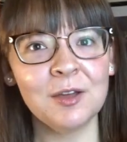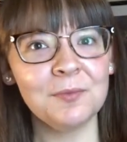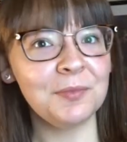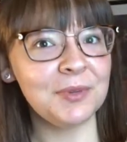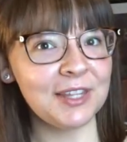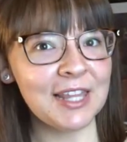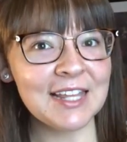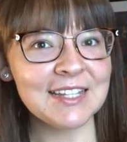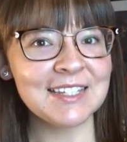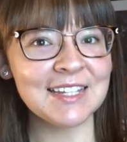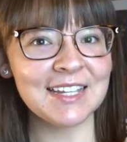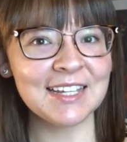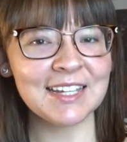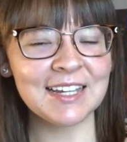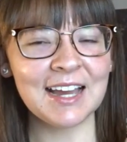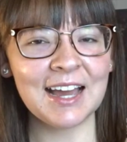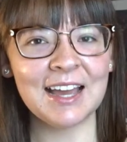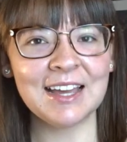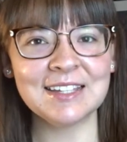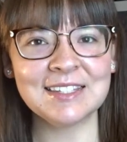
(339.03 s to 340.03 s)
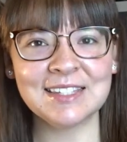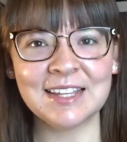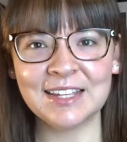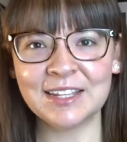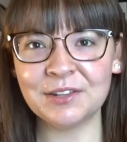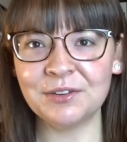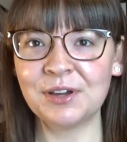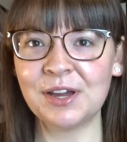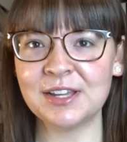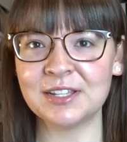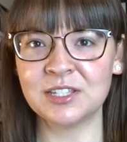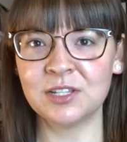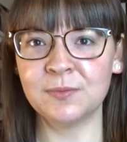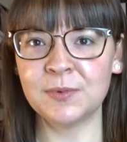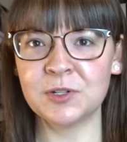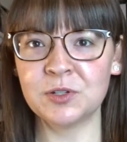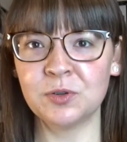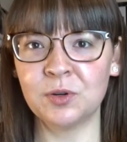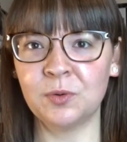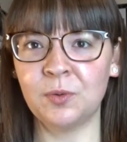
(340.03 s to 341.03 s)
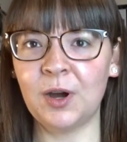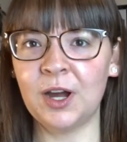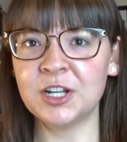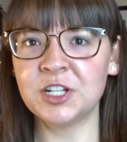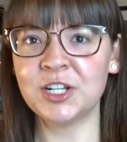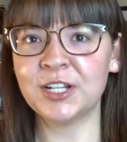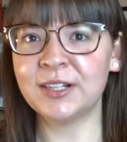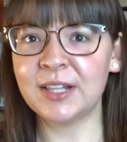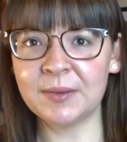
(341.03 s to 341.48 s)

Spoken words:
But that's it, guys. Thank you guys so much for watching.